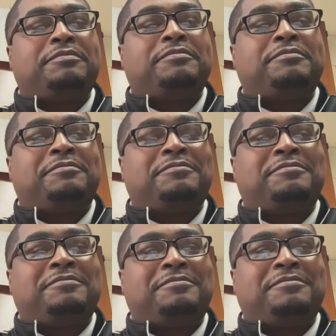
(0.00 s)
A
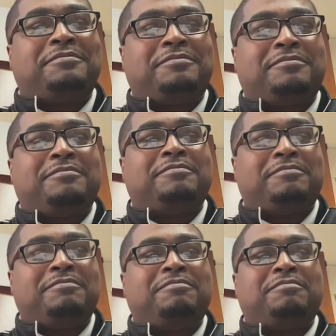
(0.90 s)
little. I talked to
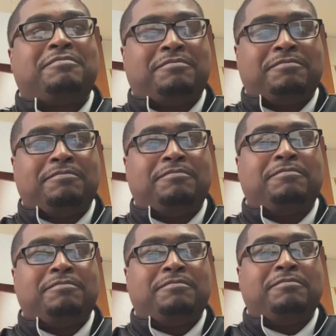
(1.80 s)
your
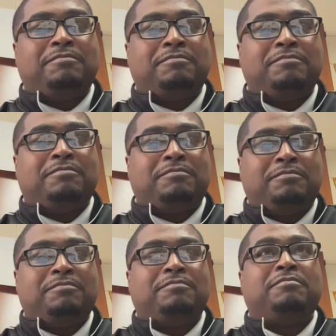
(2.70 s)
mom a little bit.
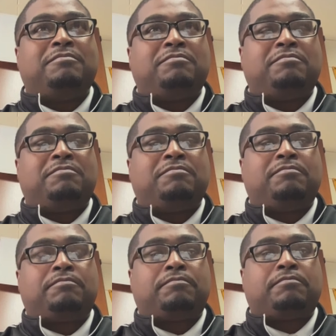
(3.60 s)
She was saying
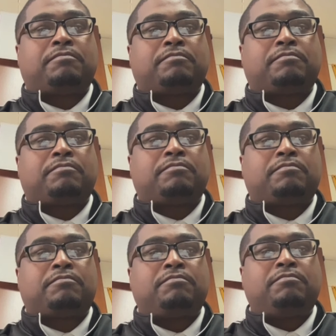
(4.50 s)
um,
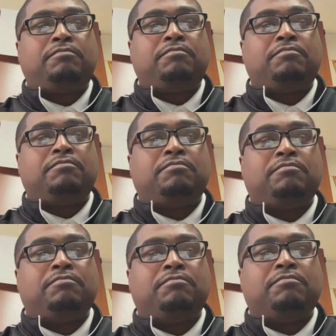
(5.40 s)

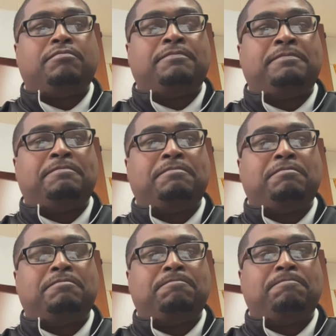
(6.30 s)
that.
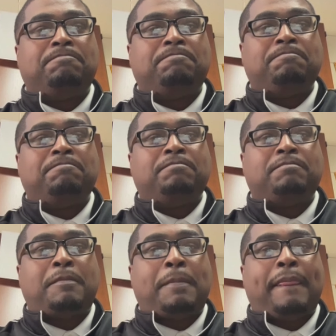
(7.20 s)
Is there anything you
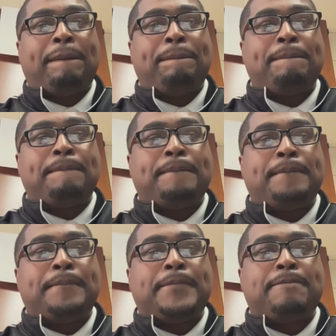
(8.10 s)
want to say about her
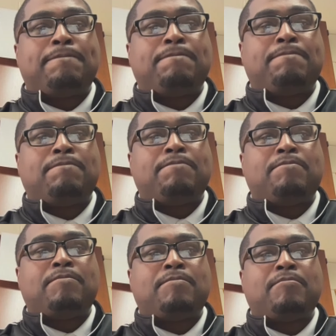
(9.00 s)
feeling
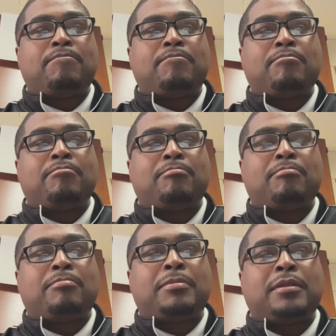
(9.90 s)
the 15
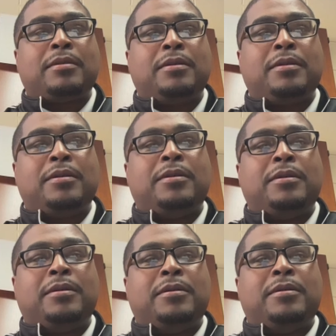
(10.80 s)
to life
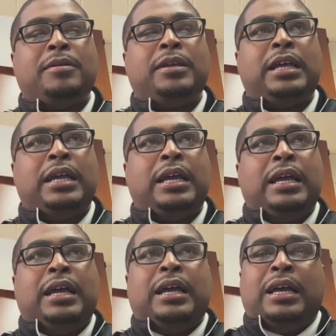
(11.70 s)
is a
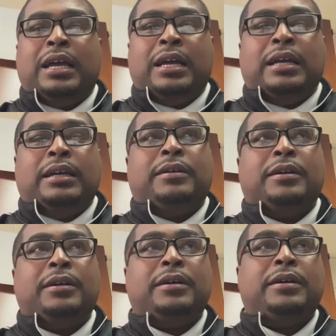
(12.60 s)
little scary at
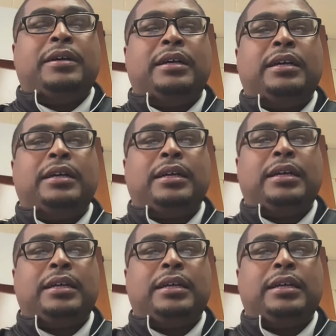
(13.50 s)
this time, not knowing?